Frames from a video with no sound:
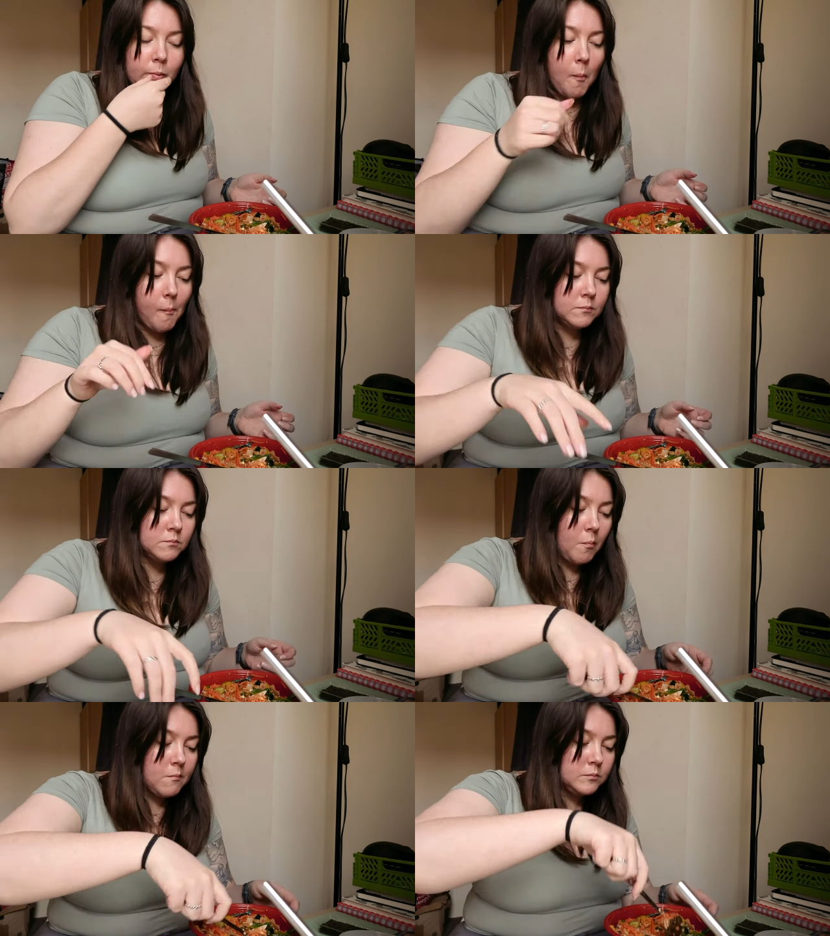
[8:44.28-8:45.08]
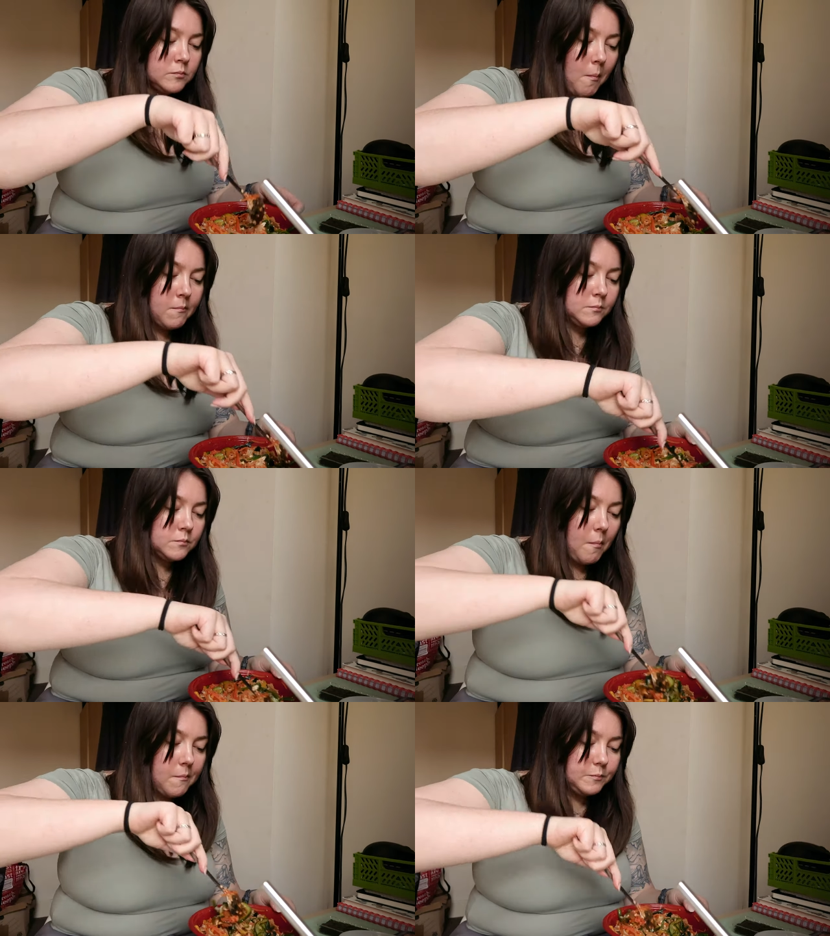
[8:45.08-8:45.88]

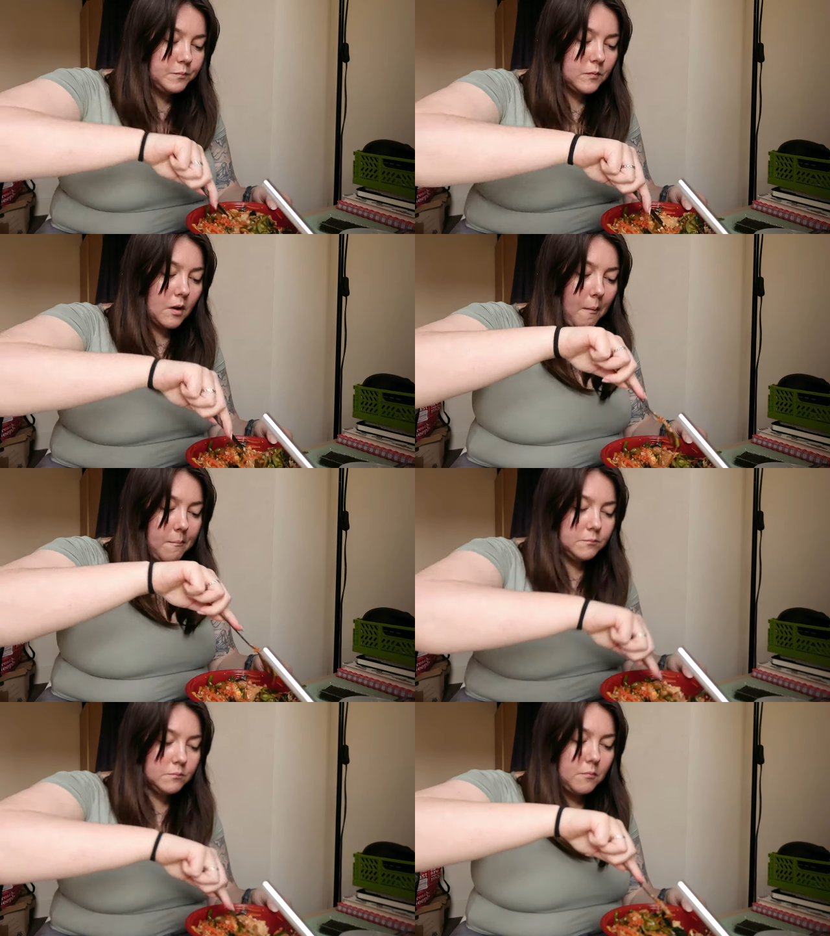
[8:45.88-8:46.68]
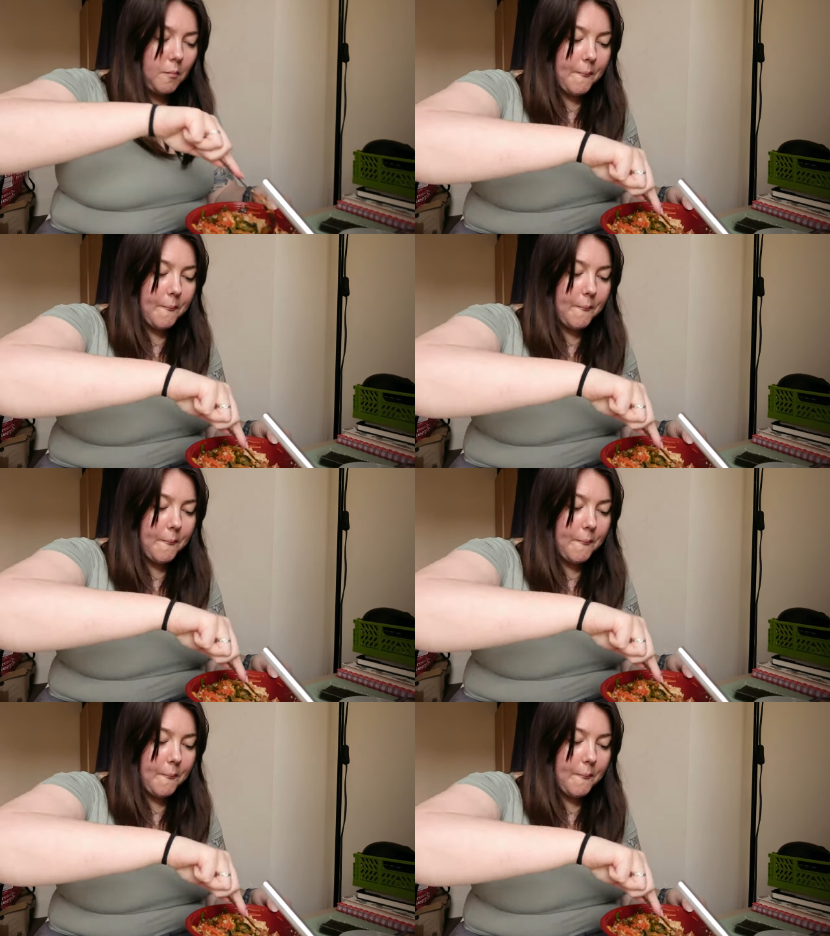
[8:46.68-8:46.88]
Nobody speaks.